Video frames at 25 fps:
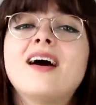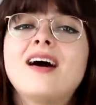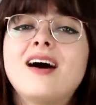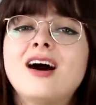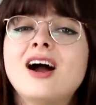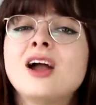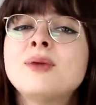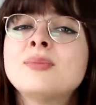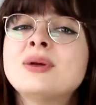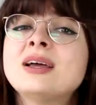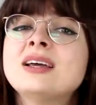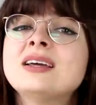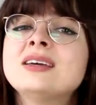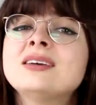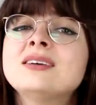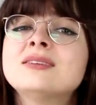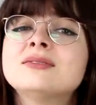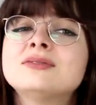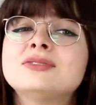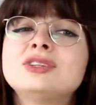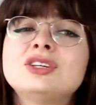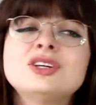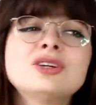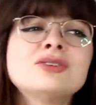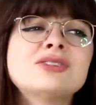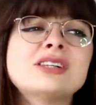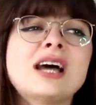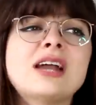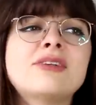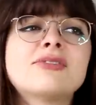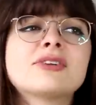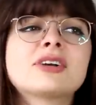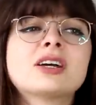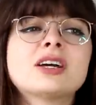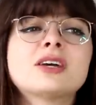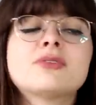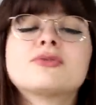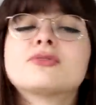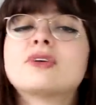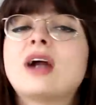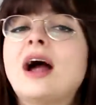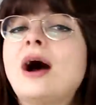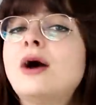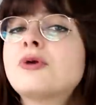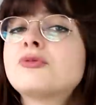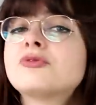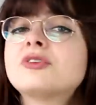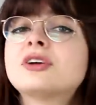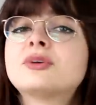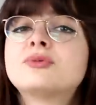I'm a huge advocate for
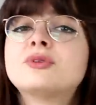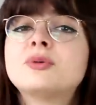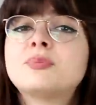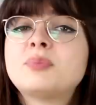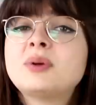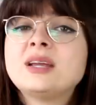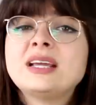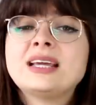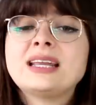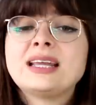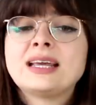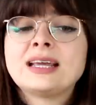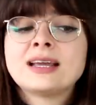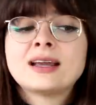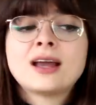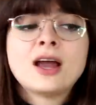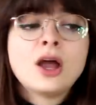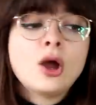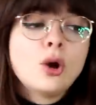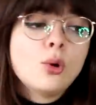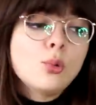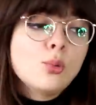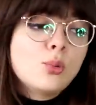outfit repeating.